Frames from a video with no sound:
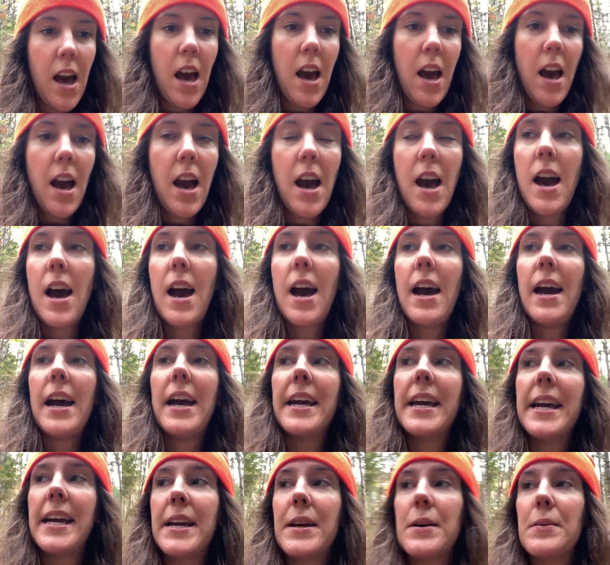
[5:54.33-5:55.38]
I
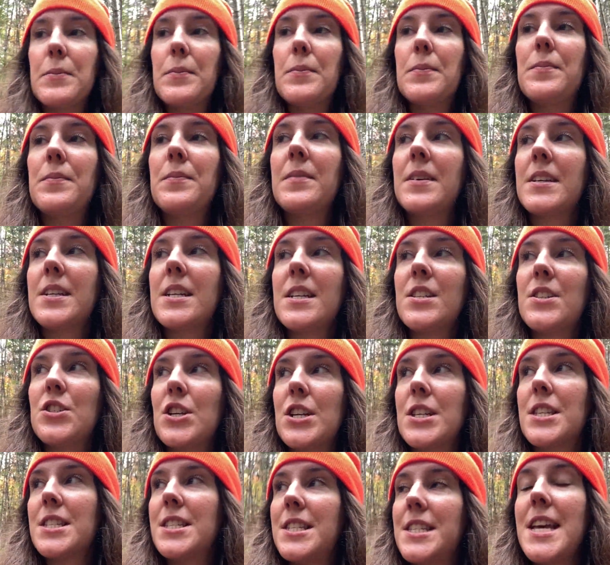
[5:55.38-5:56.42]
am
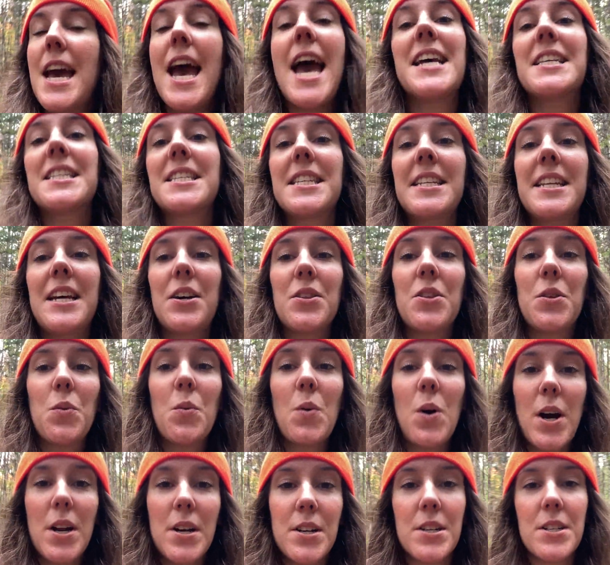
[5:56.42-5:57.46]
just testing out the
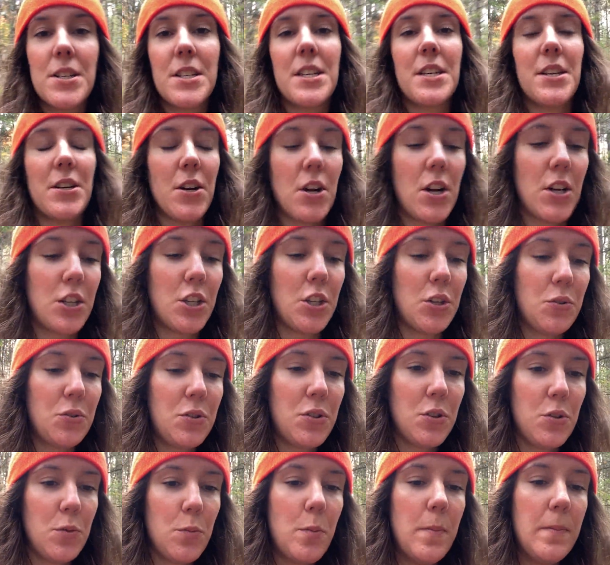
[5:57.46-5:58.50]
waters here on
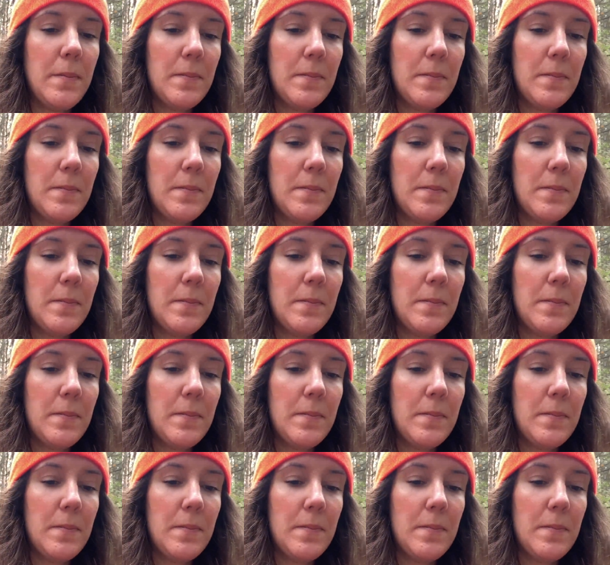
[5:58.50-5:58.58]
YouTube.